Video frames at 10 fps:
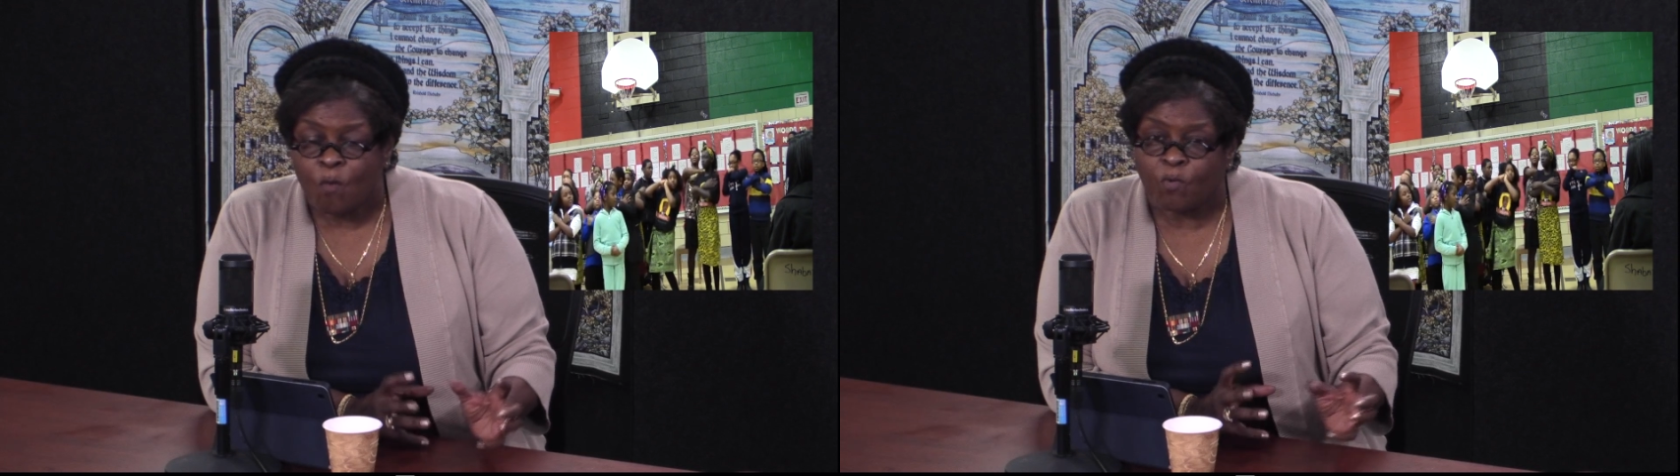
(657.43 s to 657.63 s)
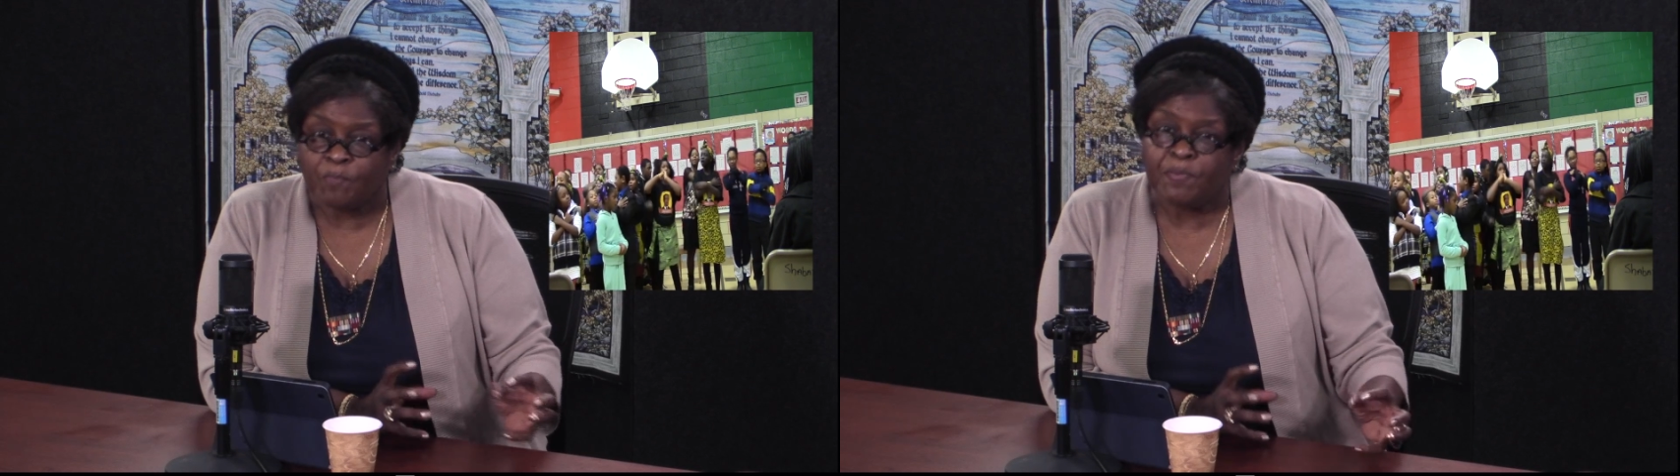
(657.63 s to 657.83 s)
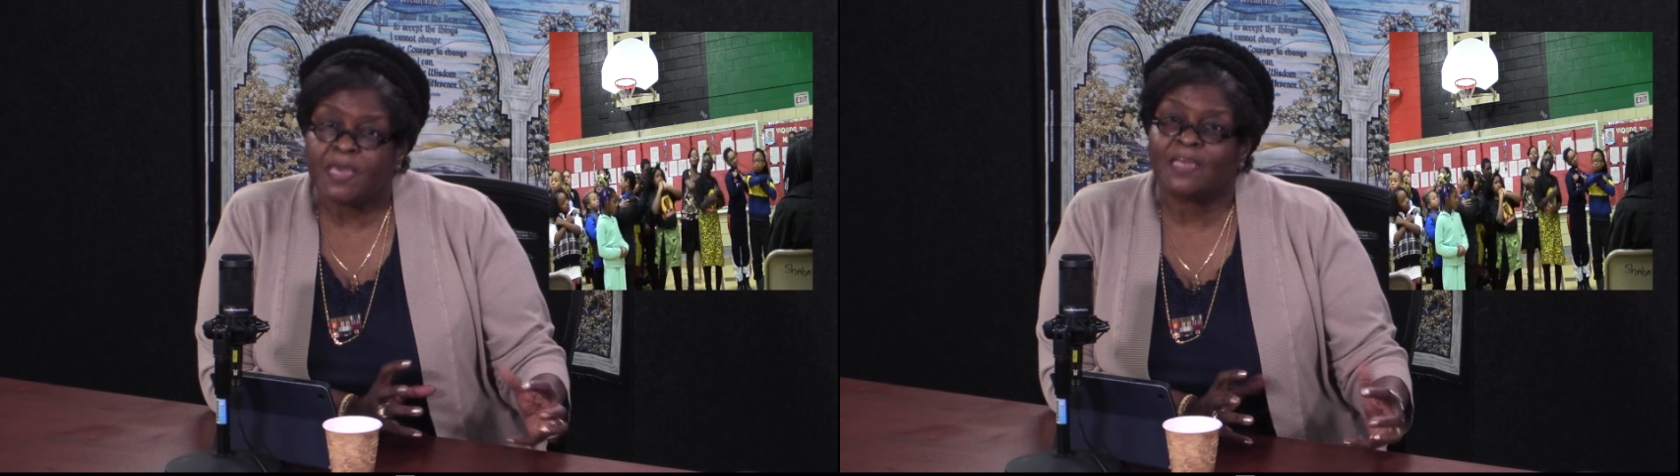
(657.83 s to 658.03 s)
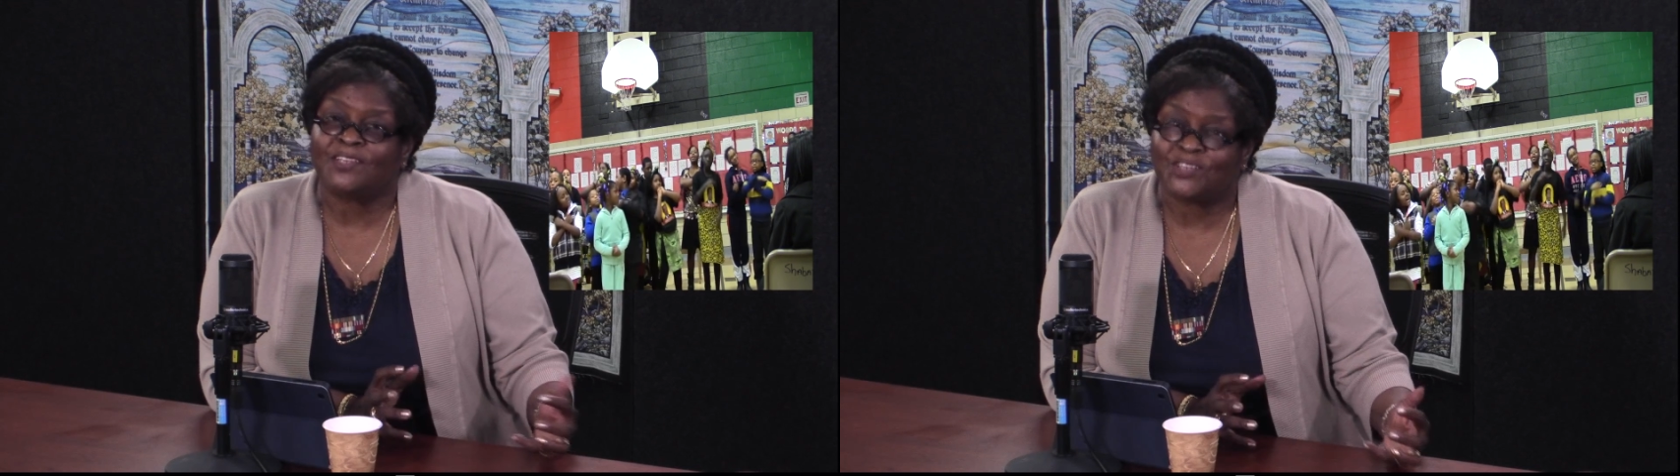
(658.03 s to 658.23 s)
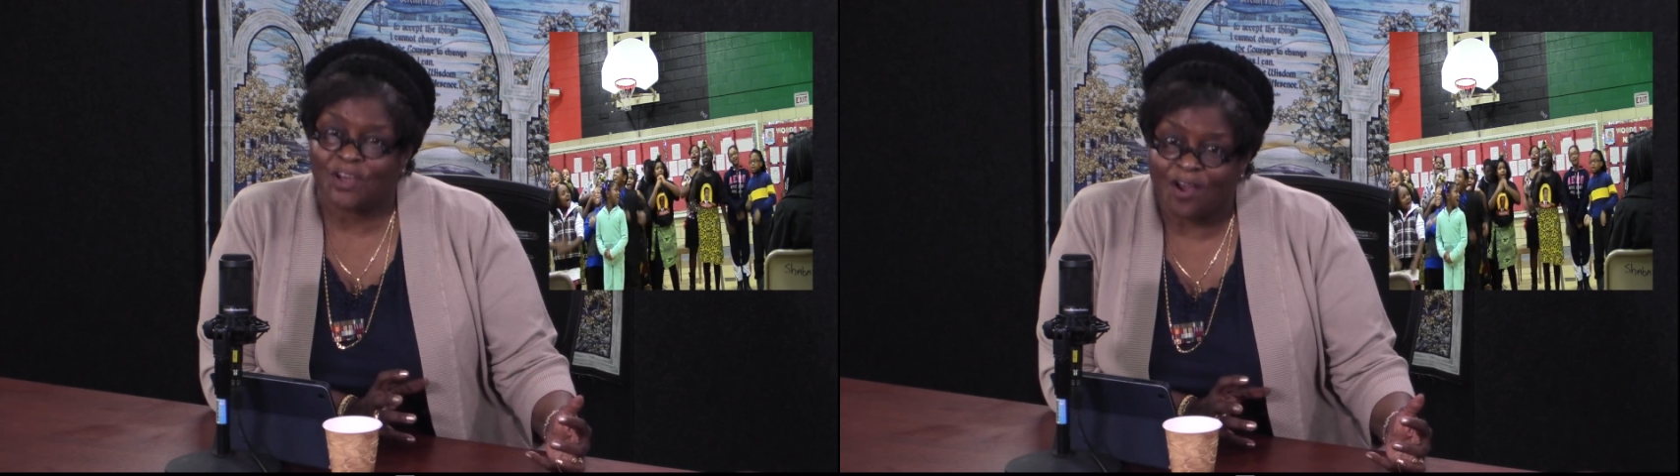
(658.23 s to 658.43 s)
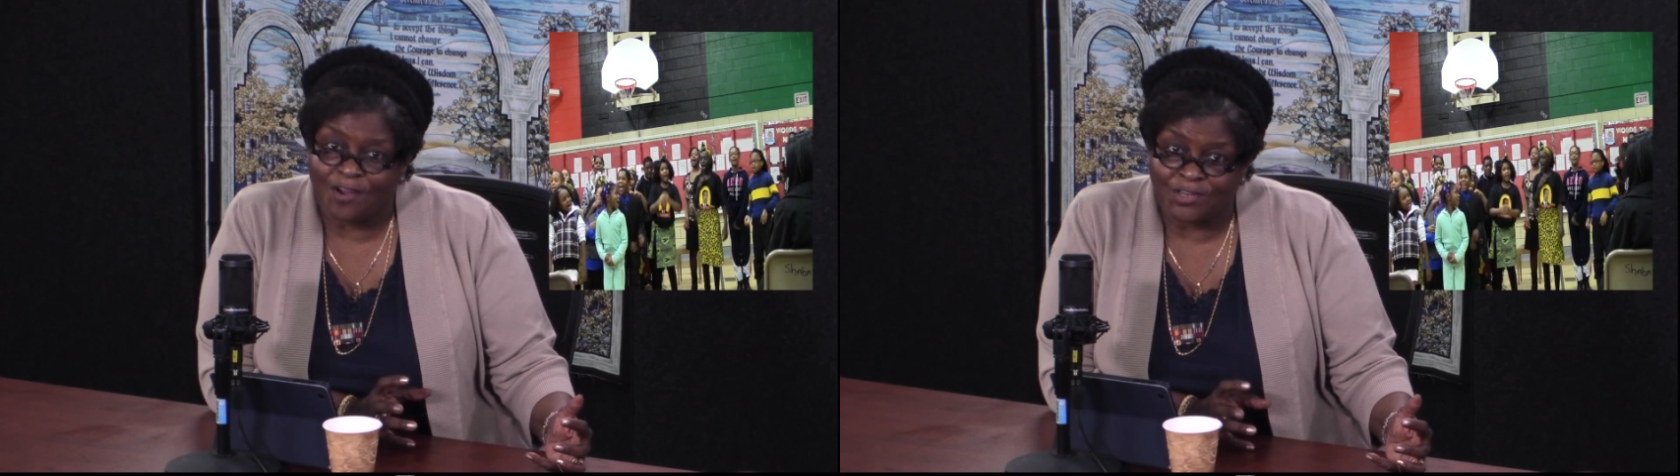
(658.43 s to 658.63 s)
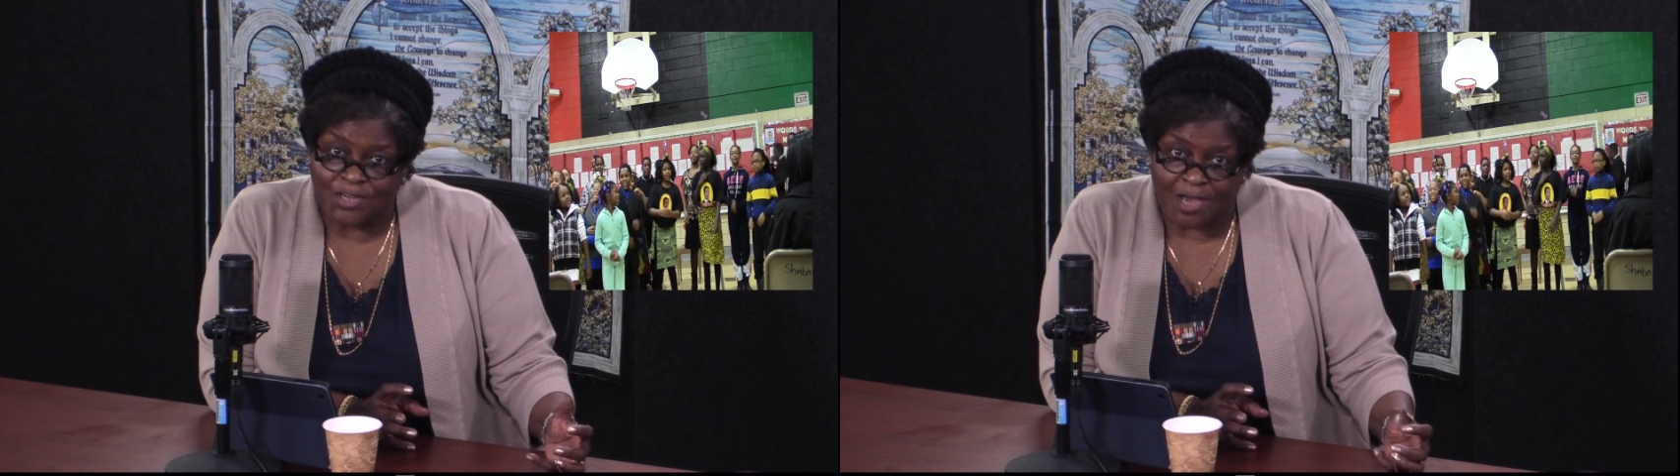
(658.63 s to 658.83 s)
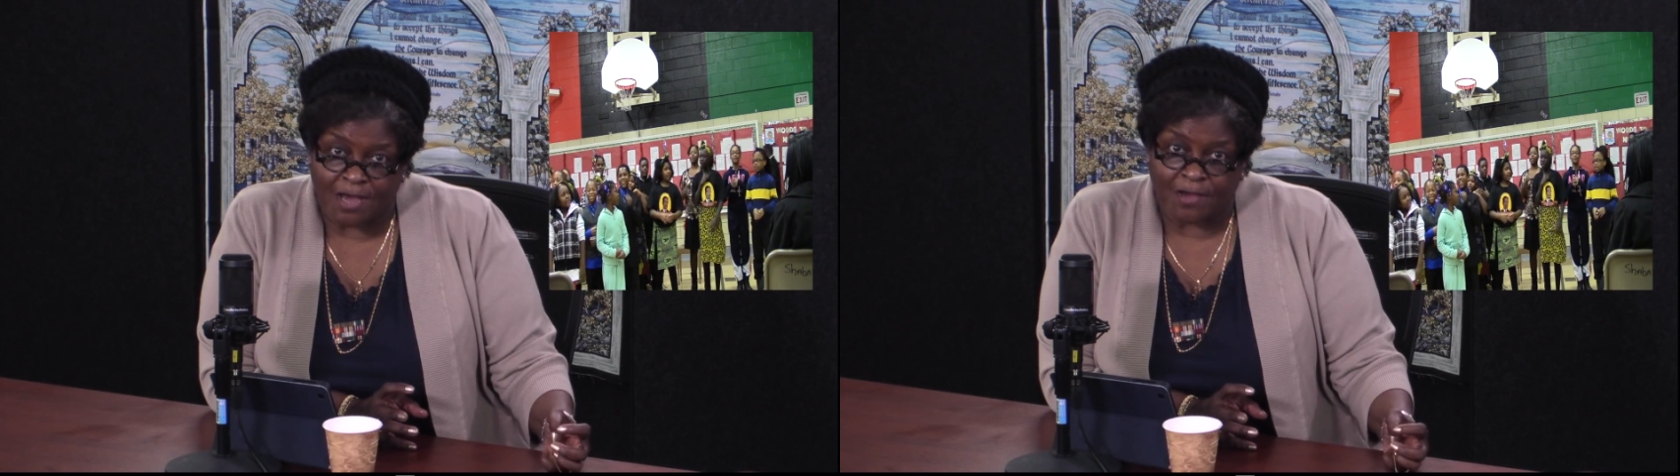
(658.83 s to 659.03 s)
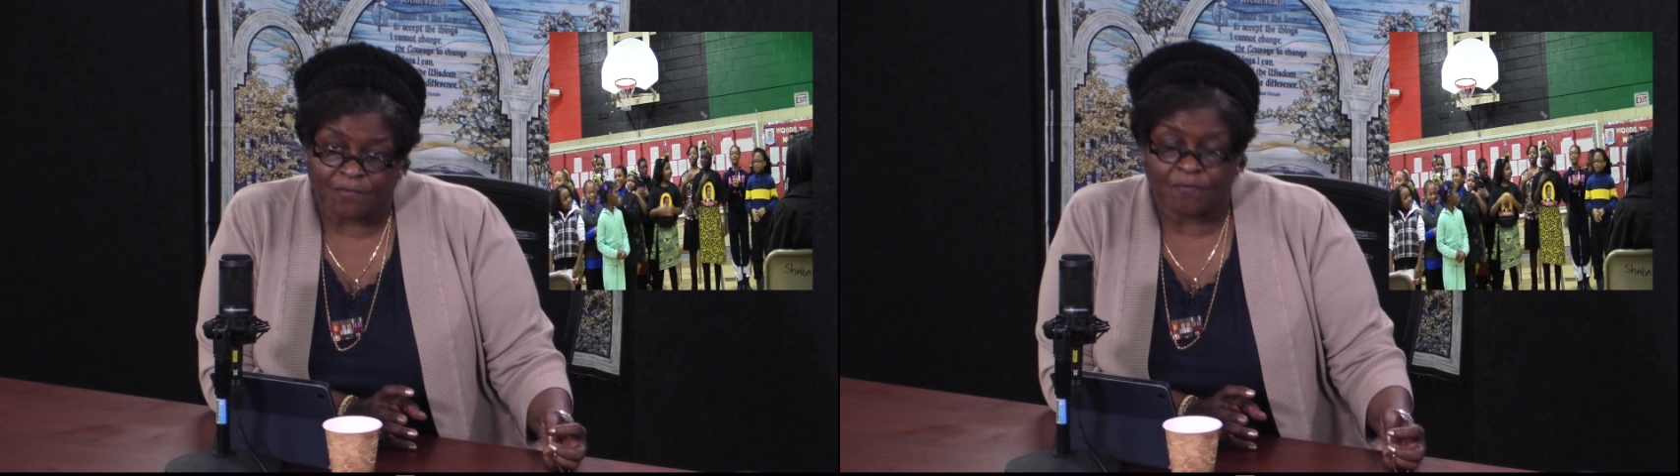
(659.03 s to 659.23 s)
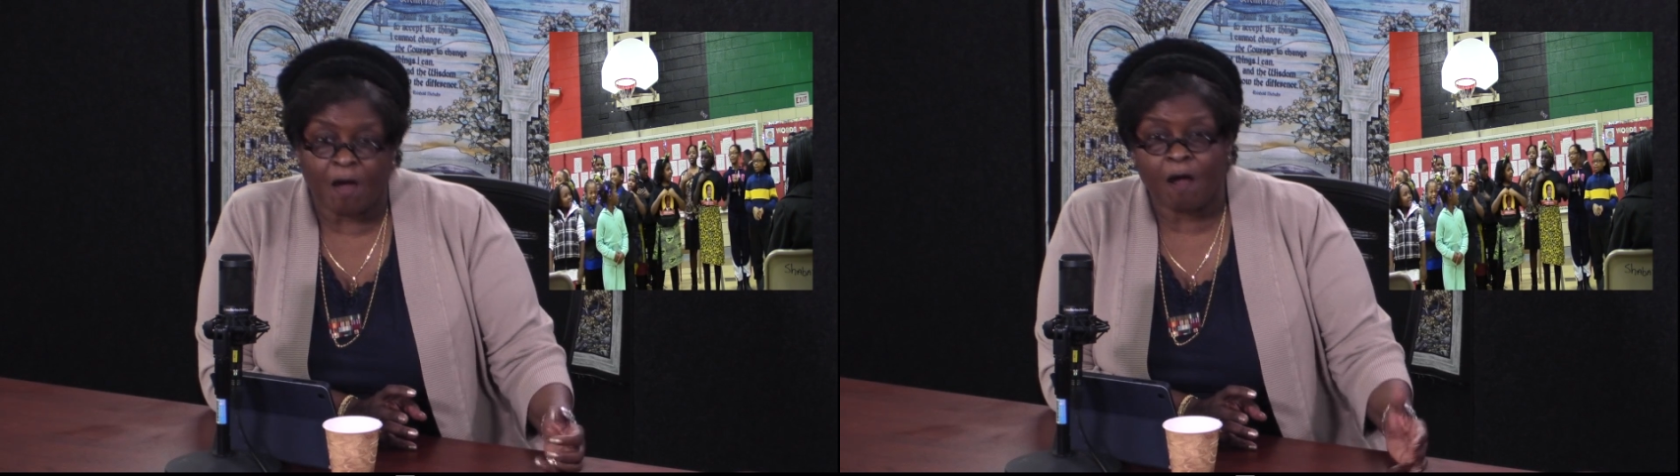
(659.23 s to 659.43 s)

would be in charge of